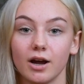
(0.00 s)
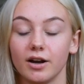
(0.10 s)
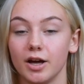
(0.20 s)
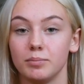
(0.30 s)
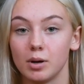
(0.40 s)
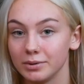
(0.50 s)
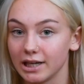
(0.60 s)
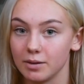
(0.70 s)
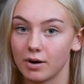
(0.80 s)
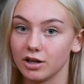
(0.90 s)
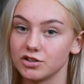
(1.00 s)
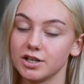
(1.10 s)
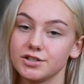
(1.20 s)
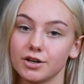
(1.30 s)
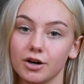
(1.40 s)
and I publicly
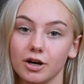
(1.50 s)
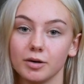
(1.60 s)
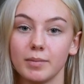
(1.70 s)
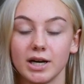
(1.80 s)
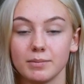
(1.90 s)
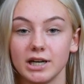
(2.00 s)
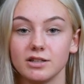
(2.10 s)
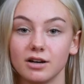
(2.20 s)
apologized to her many, many